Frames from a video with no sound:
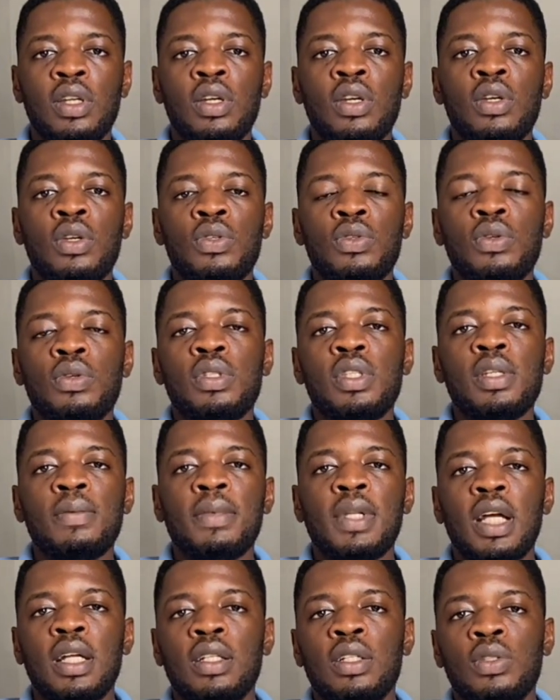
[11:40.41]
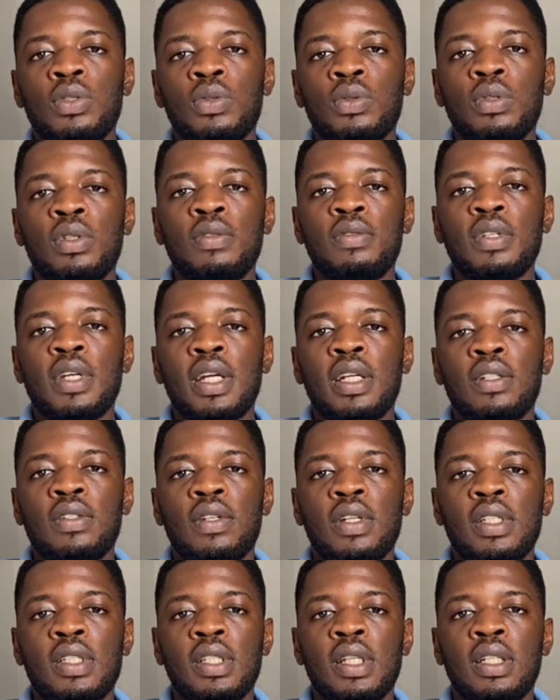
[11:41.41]
So similarly too, if you are
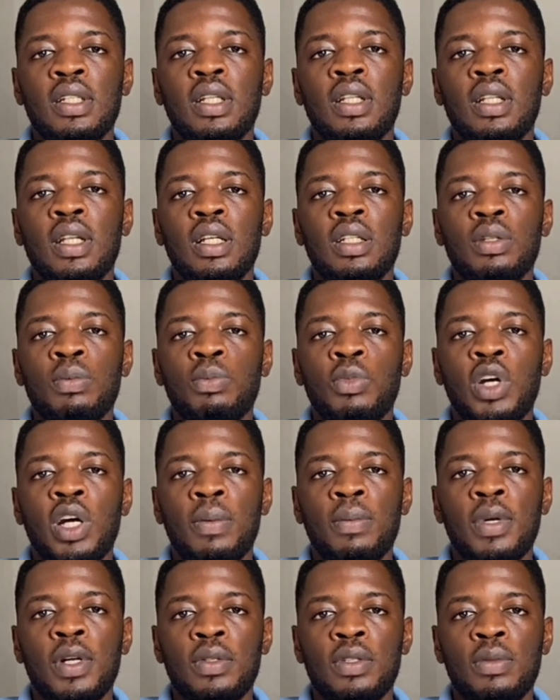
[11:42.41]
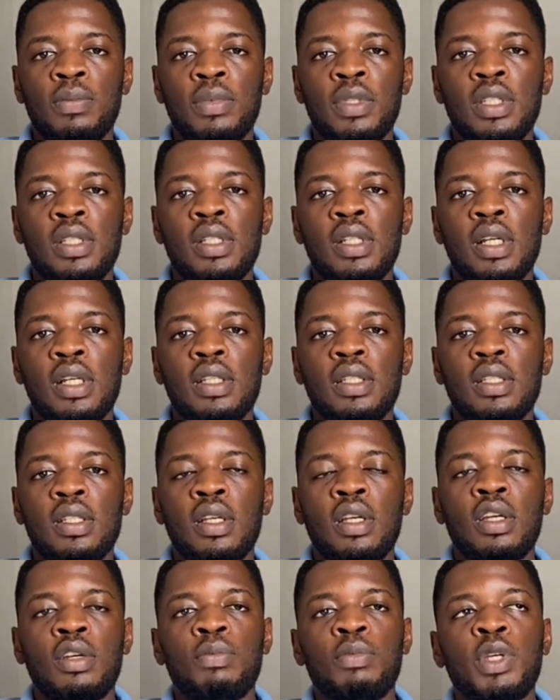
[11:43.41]
interested in learning more about the business,
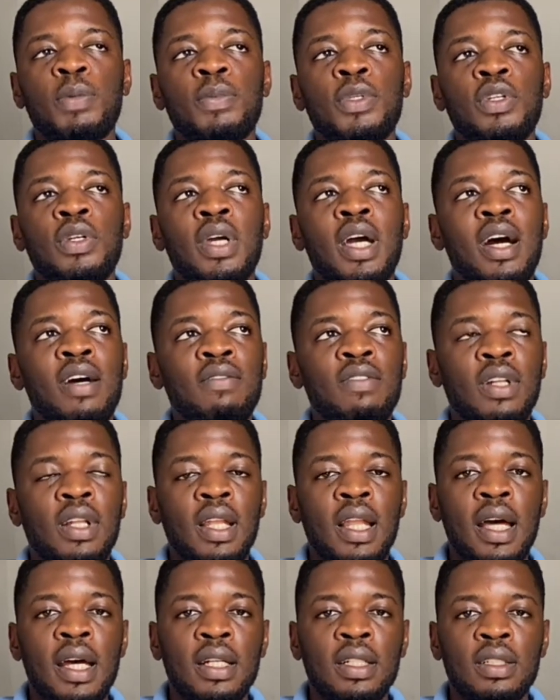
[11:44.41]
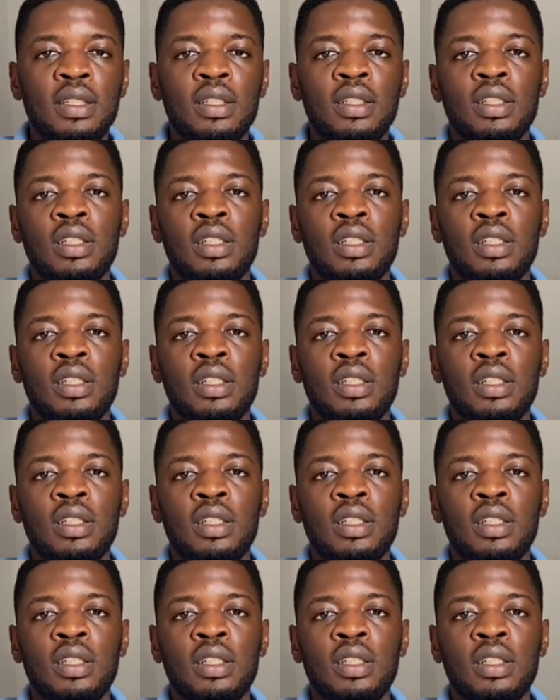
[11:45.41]
maybe you have a land,